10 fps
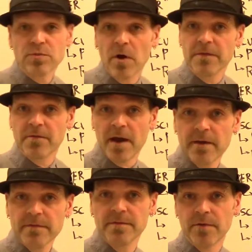rough
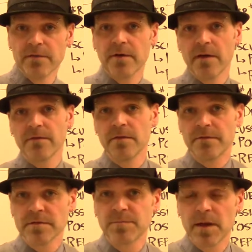draft. The rough draft for the
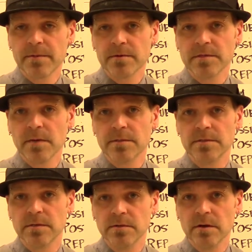first paper is coming
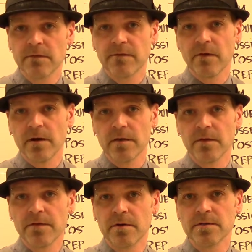due on Friday
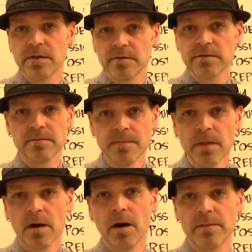the 13th,
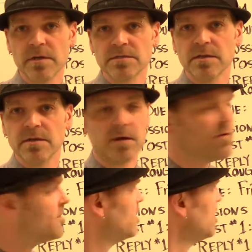ominously enough.